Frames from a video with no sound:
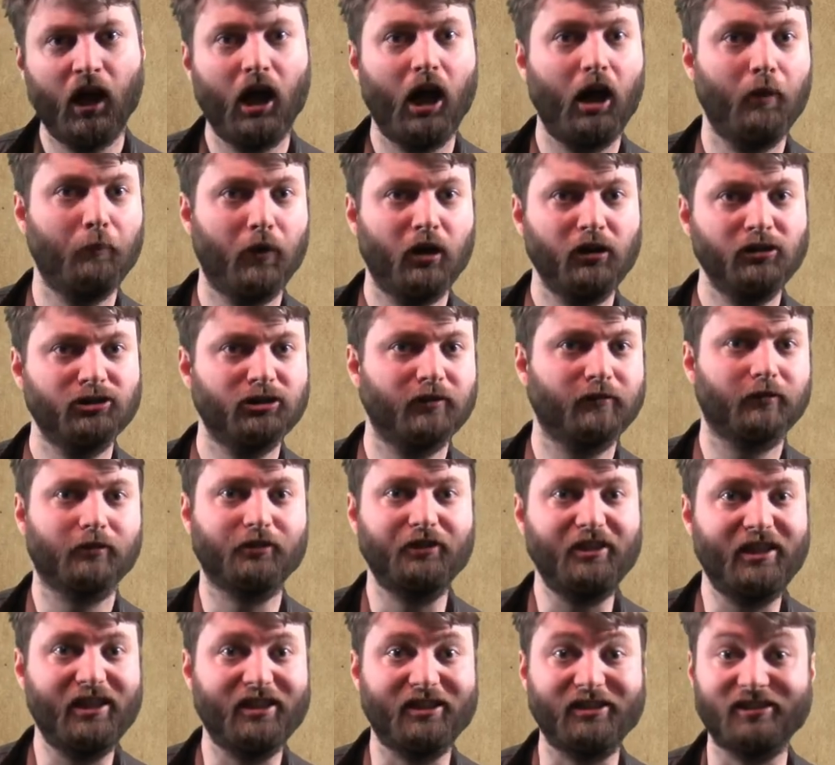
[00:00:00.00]
A bunch of
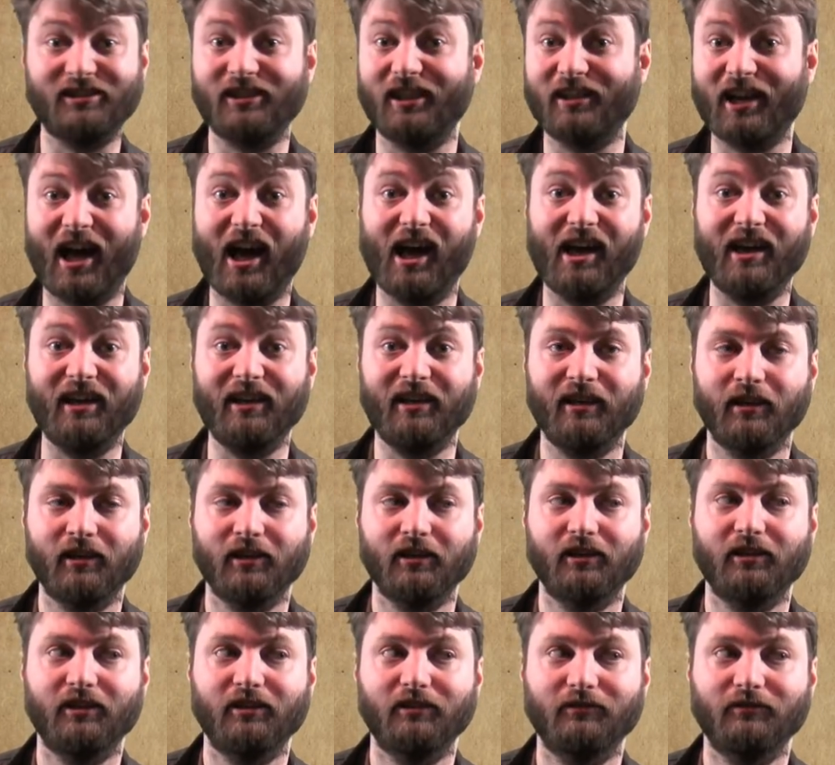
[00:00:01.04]
creators that I
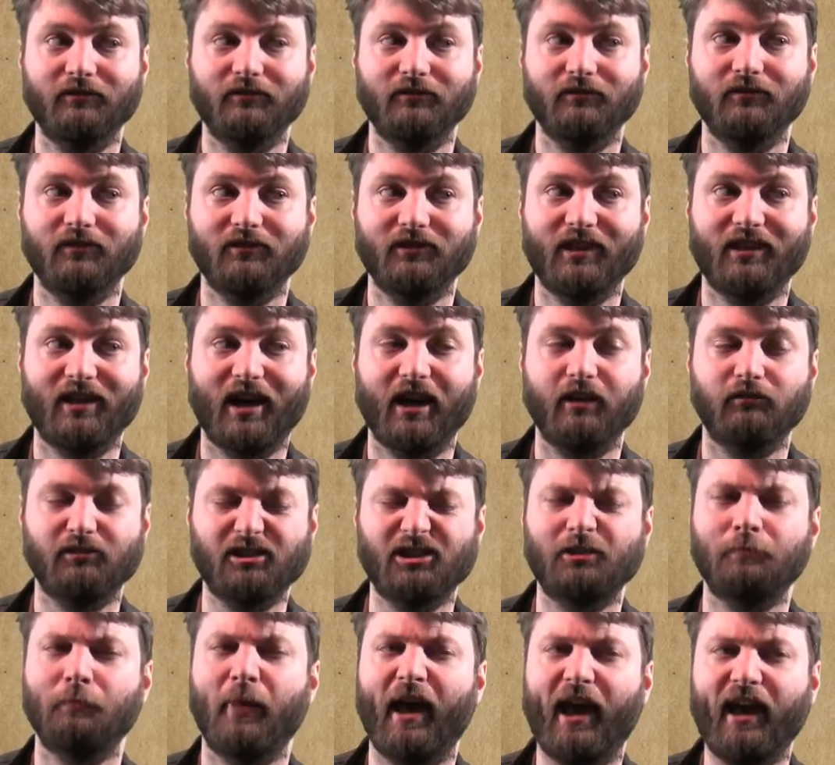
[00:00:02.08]

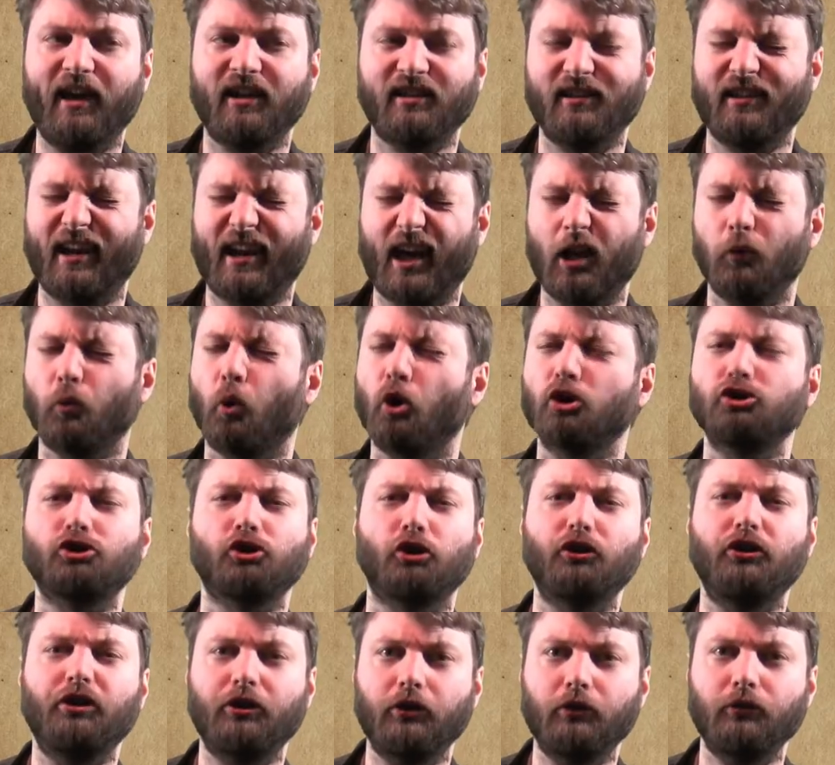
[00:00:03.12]
respect, that I watch
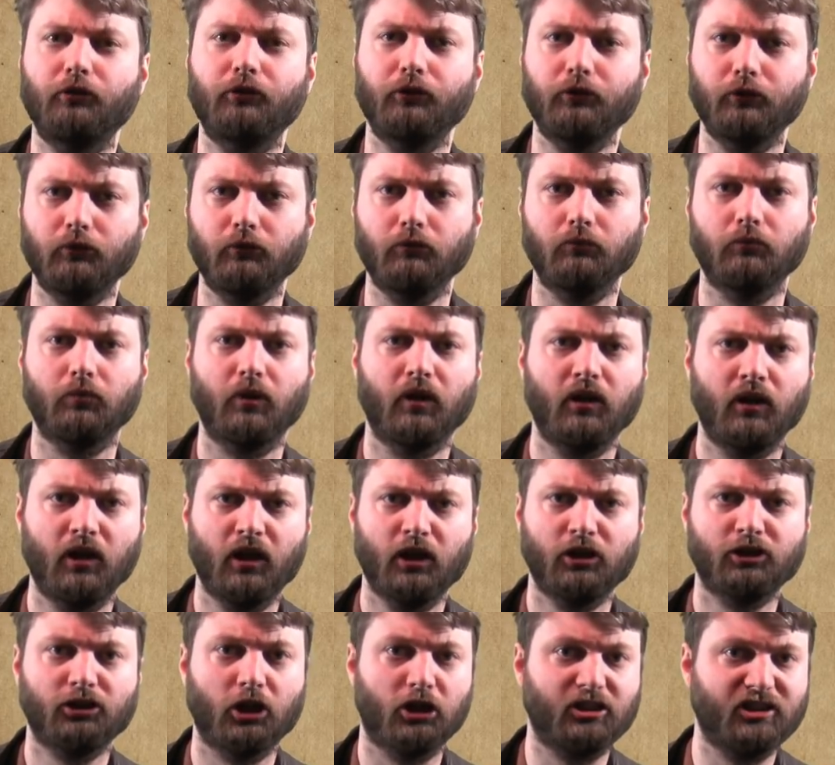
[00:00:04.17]
on YouTube,
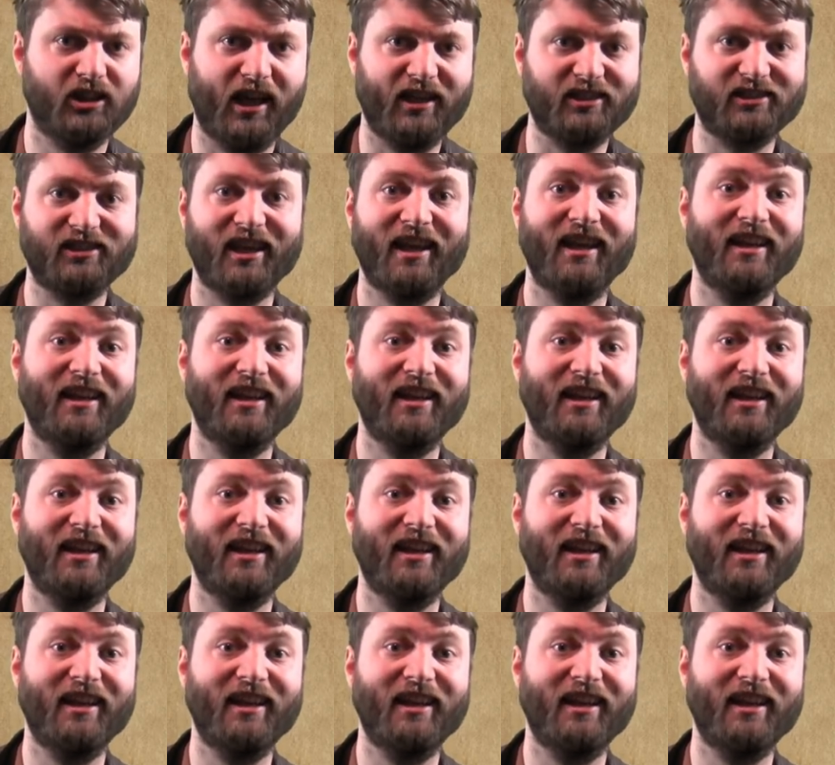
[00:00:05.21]
such as